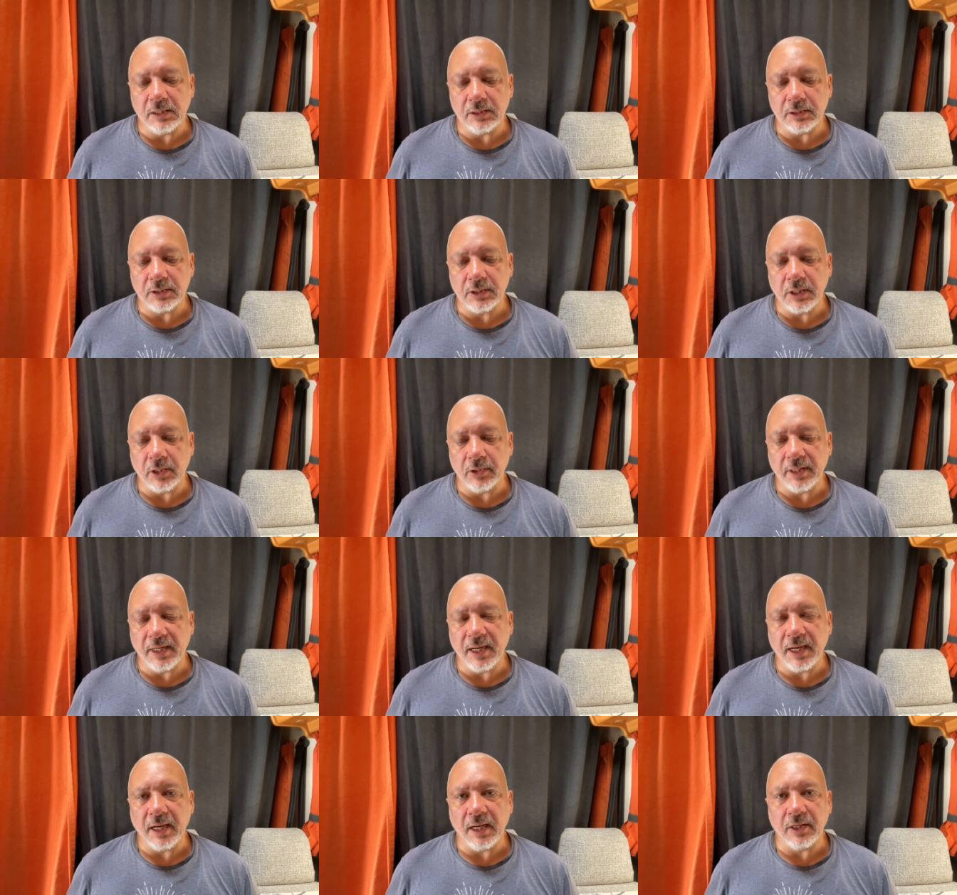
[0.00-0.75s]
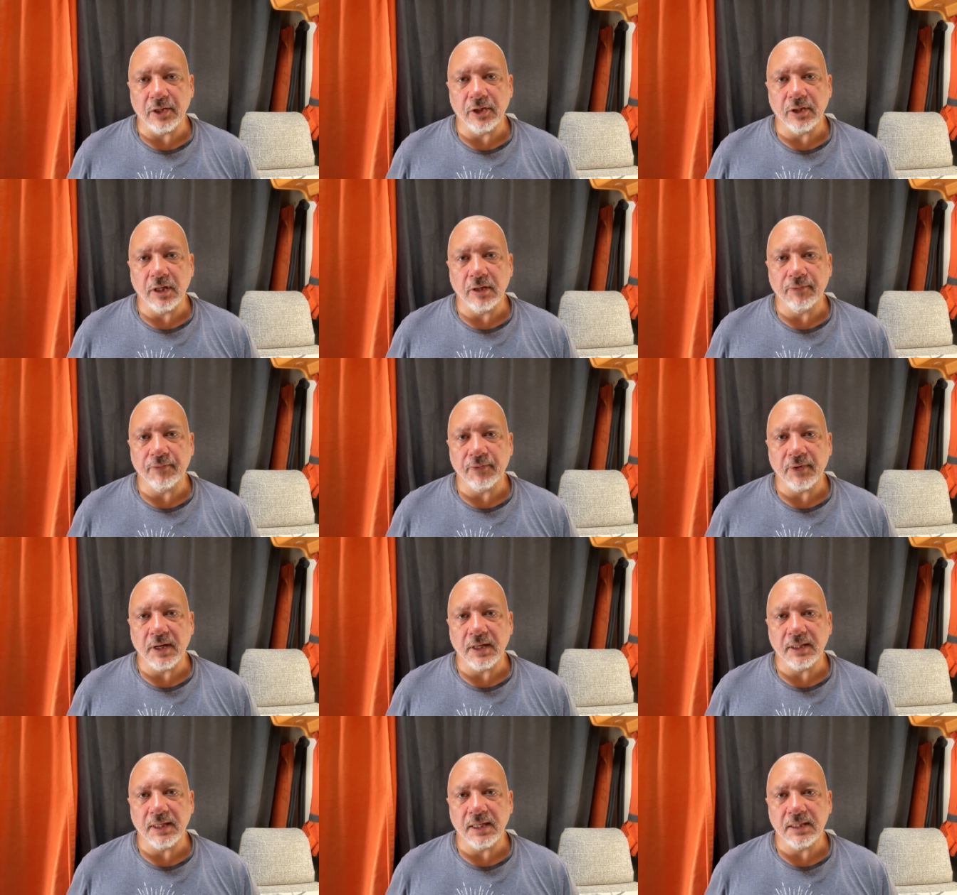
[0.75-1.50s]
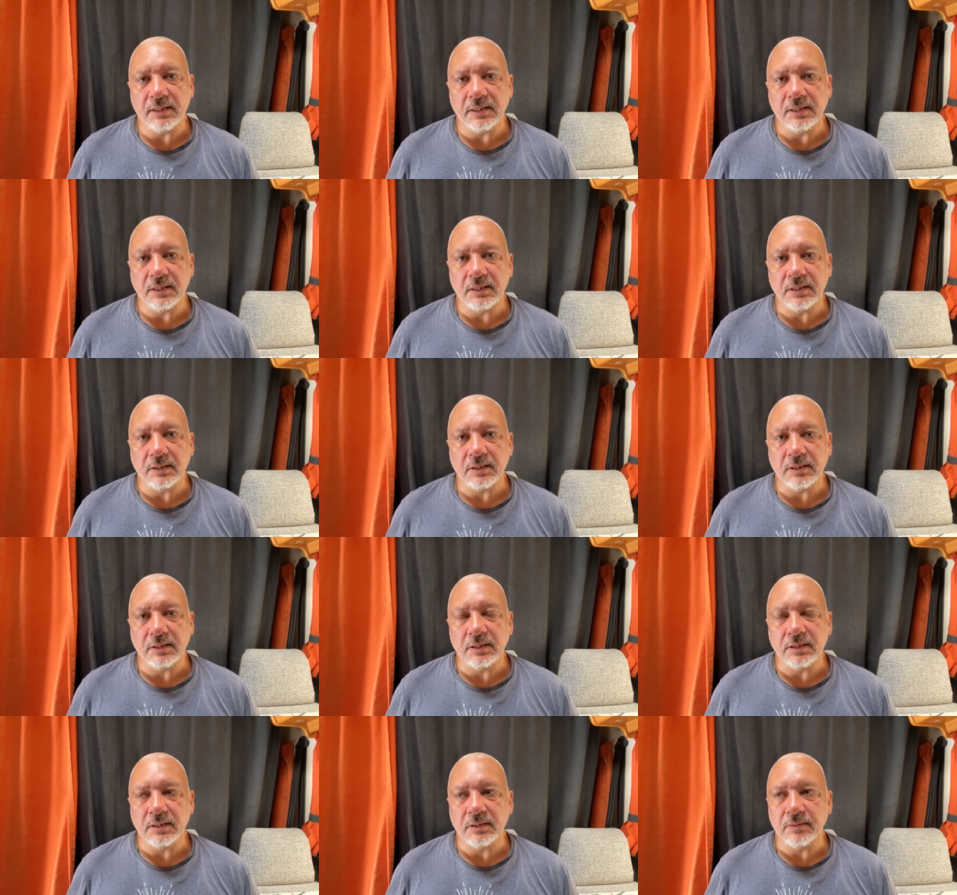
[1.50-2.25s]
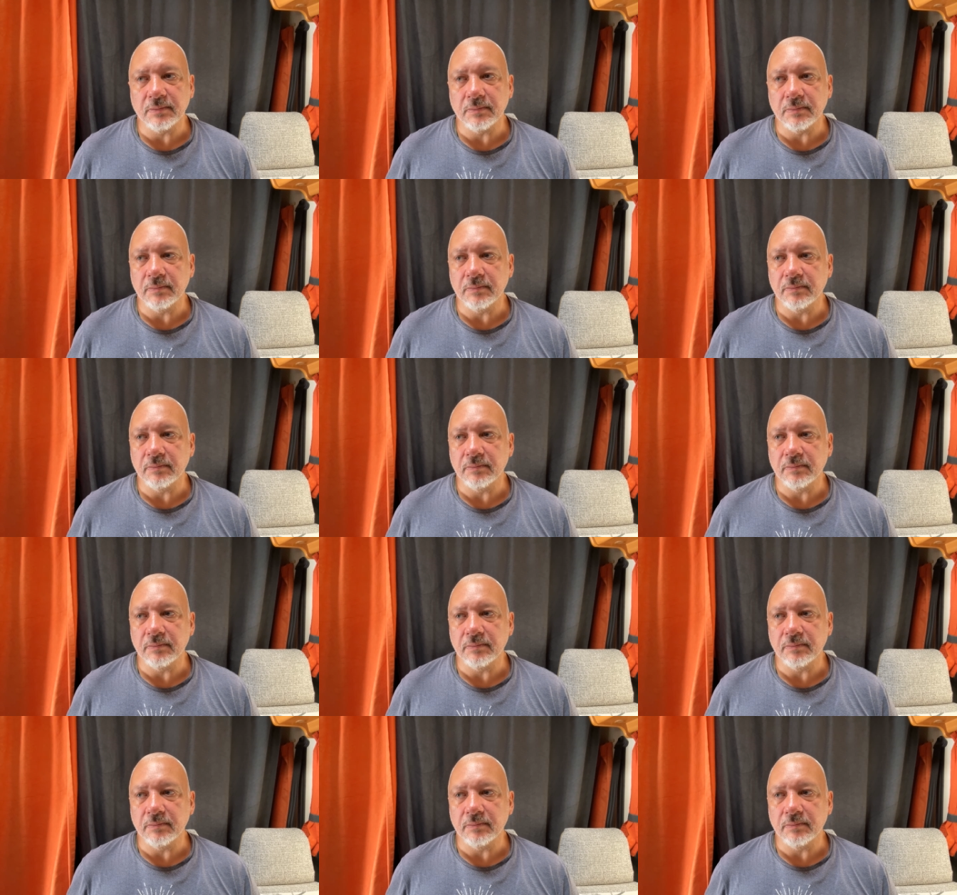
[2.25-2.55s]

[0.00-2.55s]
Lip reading: So yeah, you know, finances